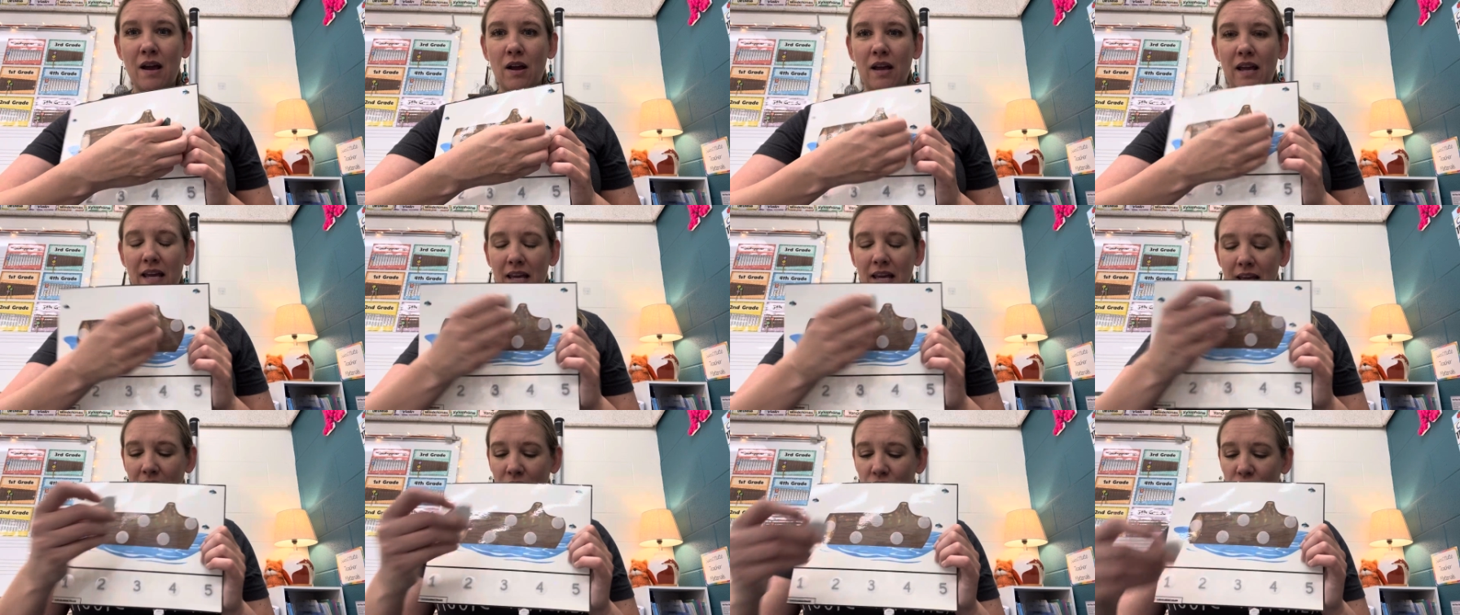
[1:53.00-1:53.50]

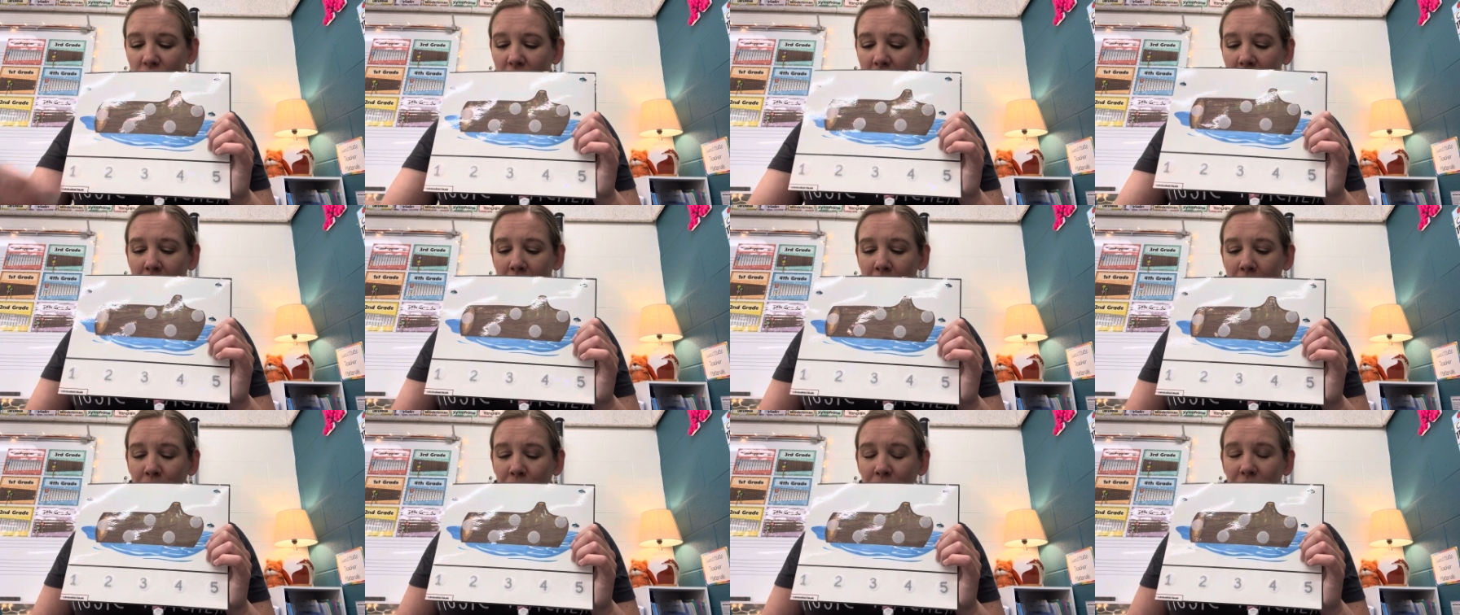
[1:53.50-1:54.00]
He
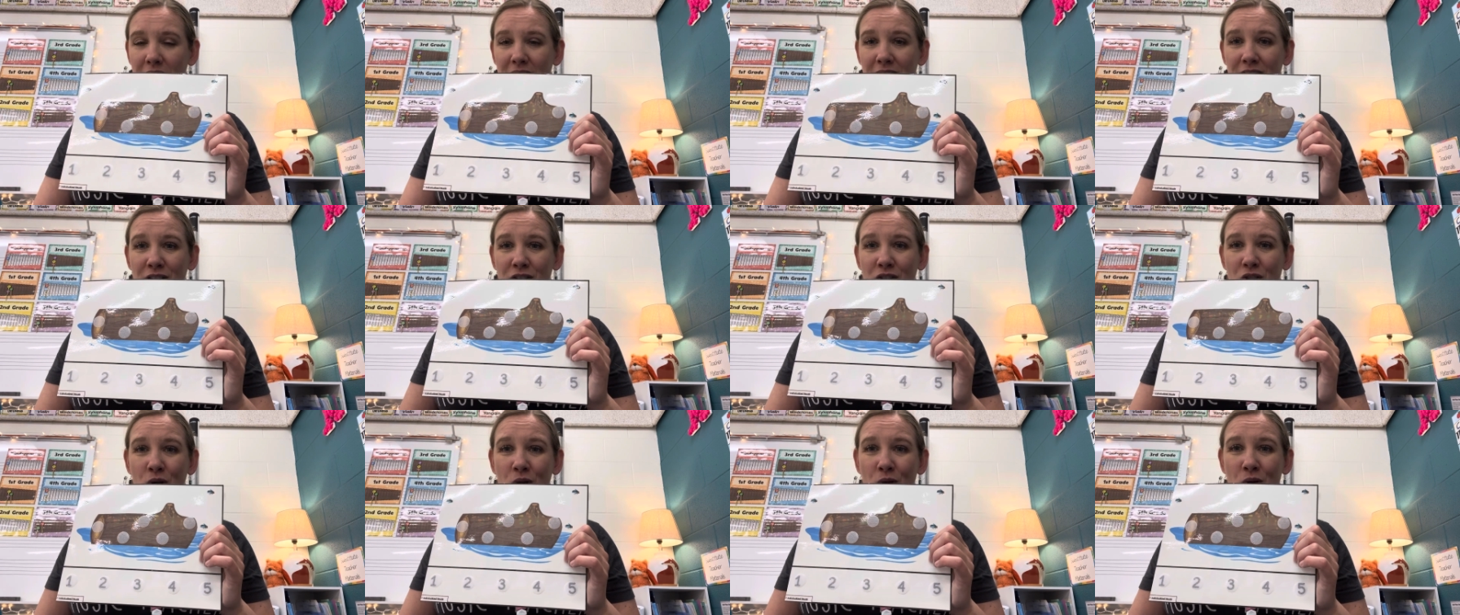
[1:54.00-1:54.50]
jumped
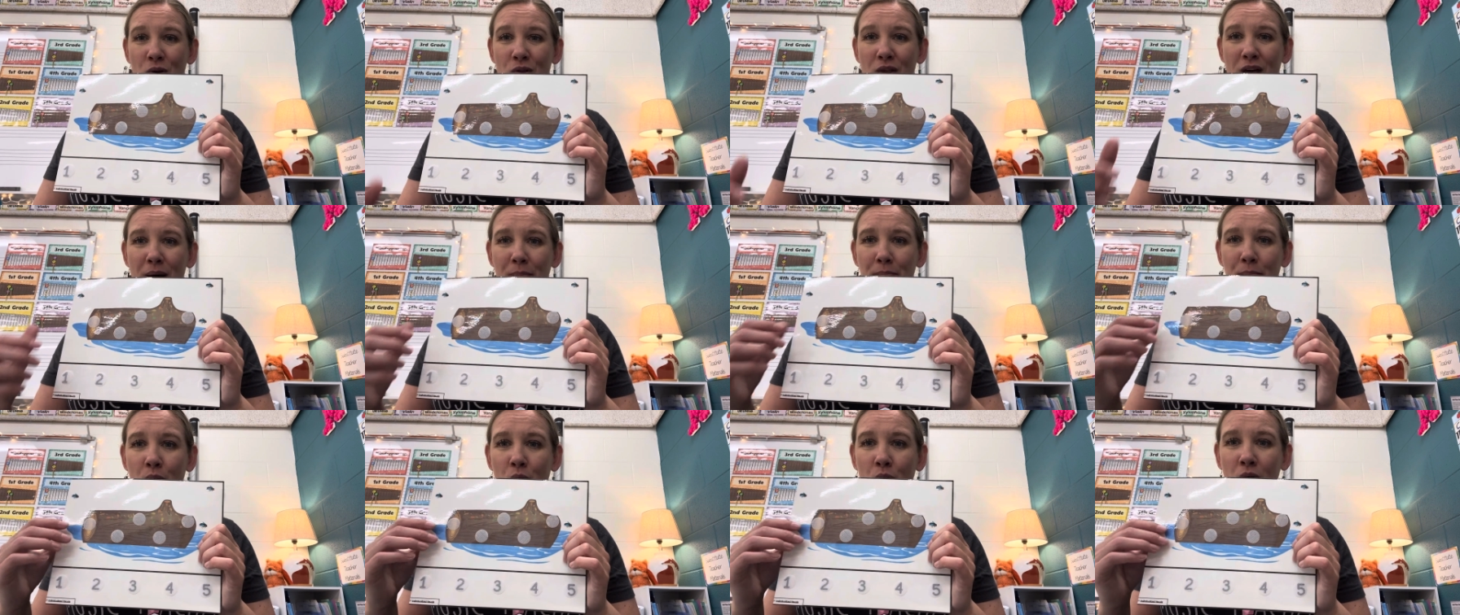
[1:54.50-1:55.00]
into
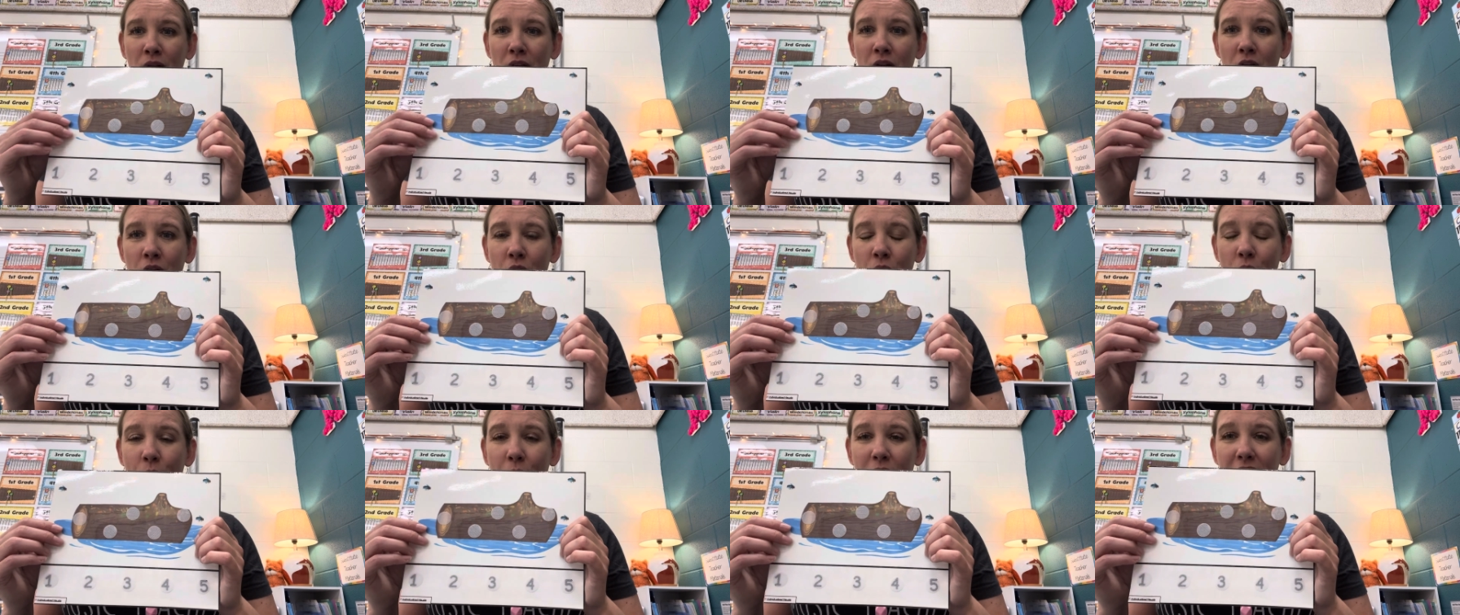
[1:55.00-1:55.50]
the pool
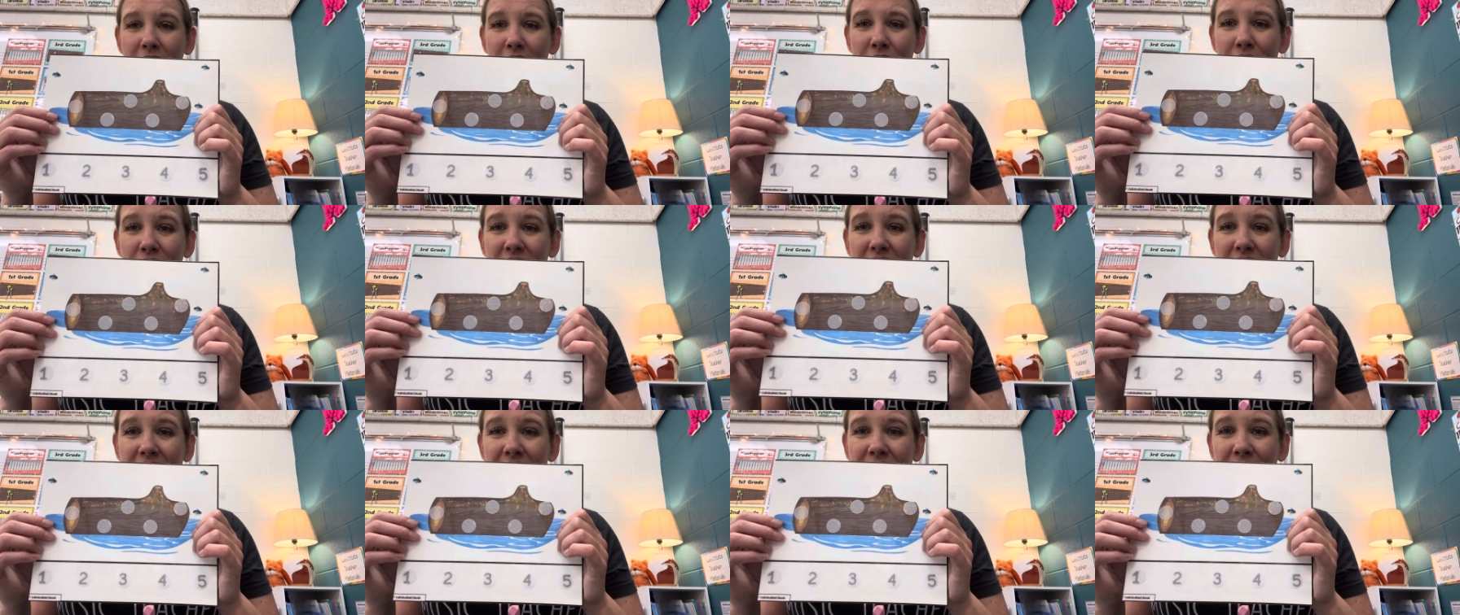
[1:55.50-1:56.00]

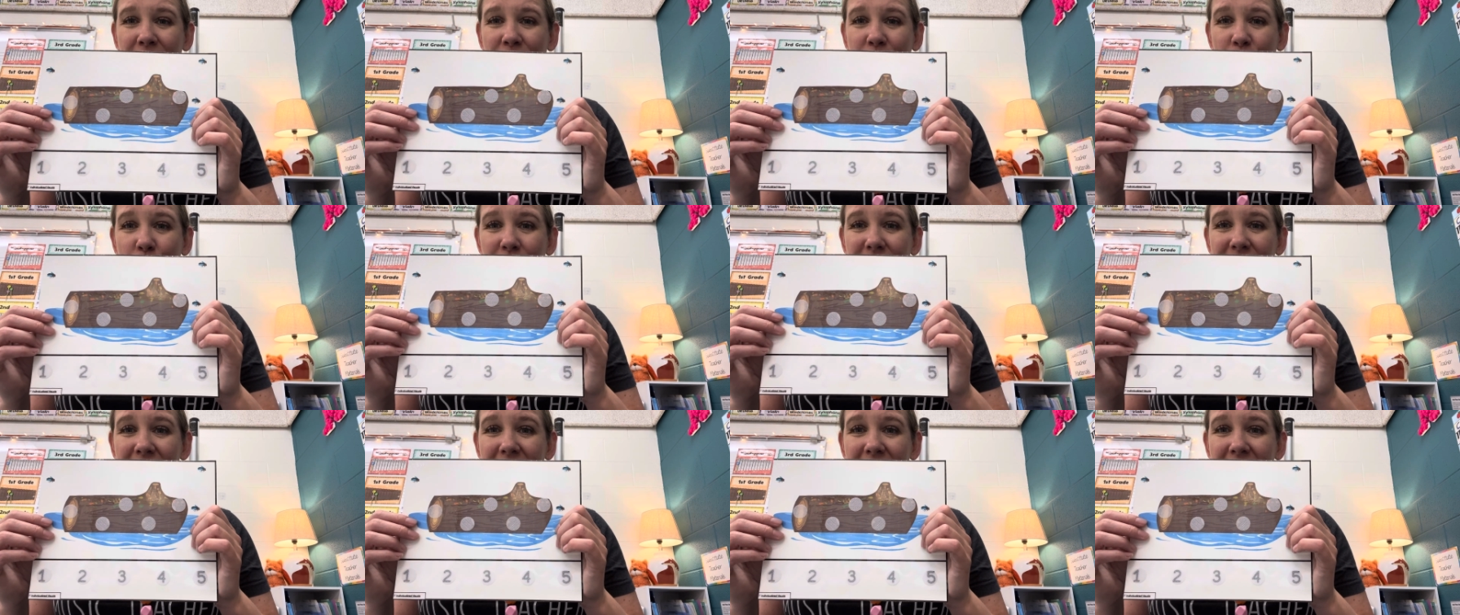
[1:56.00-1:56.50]
where it
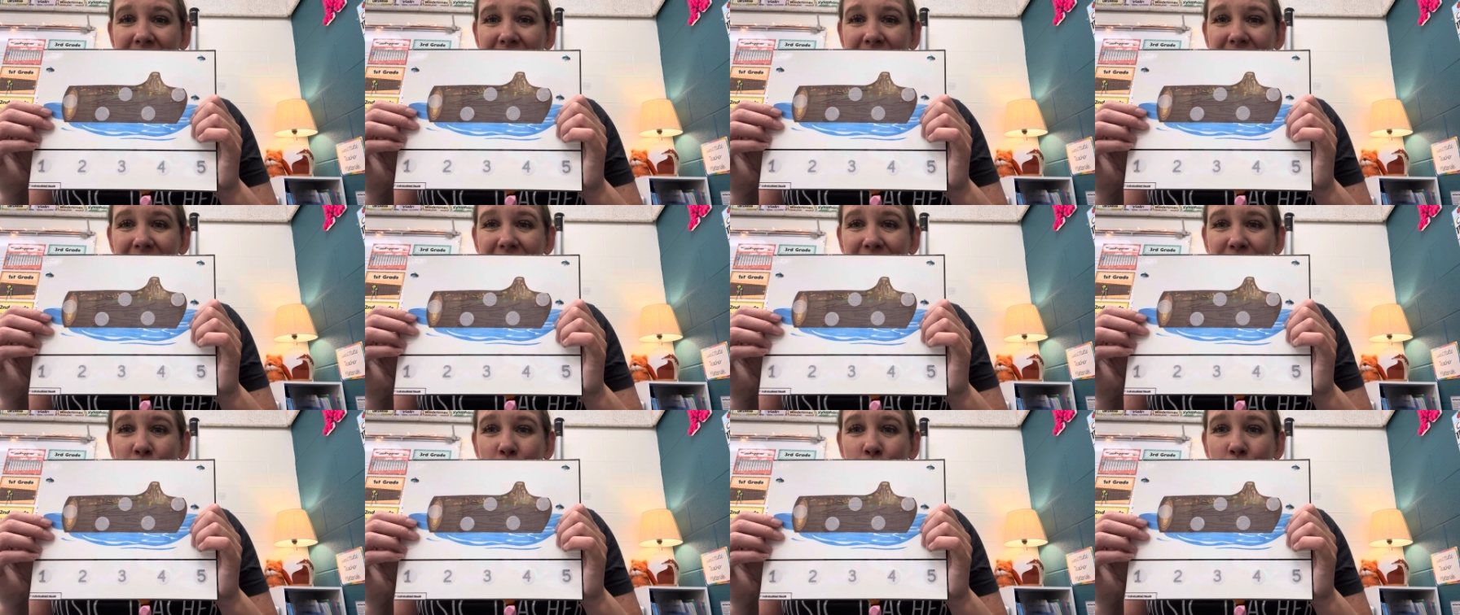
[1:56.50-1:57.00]
was
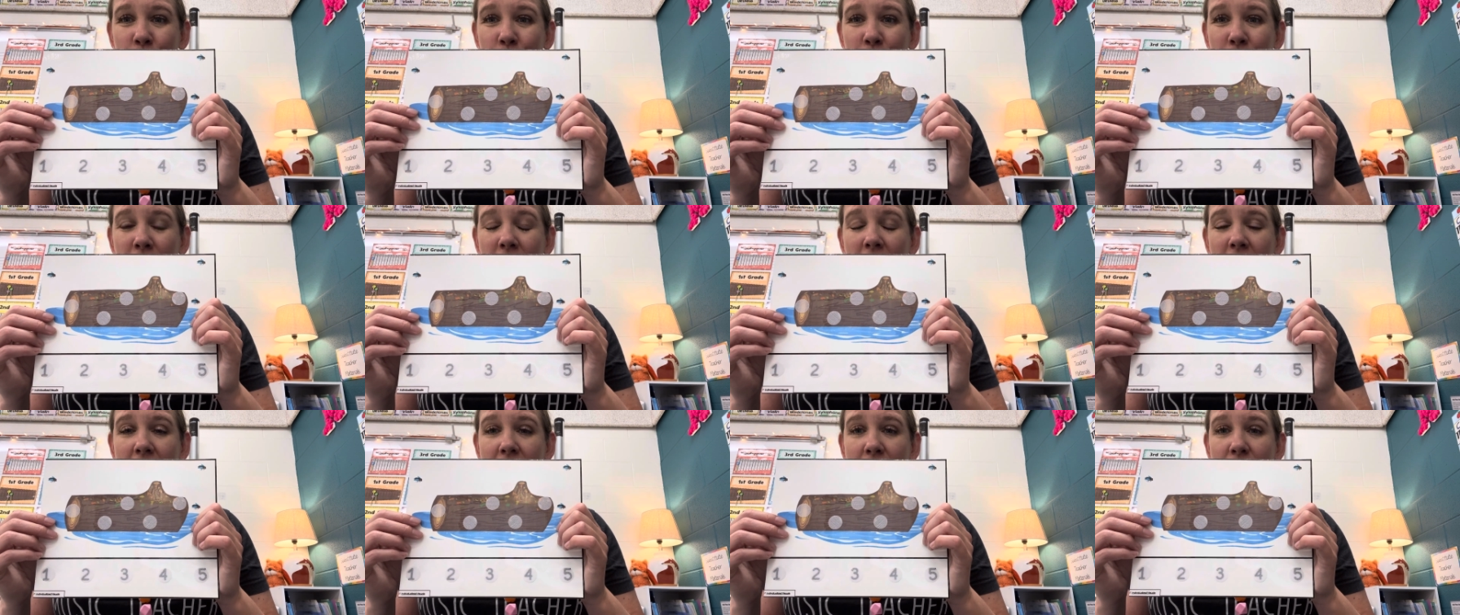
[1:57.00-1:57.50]
nice and cool.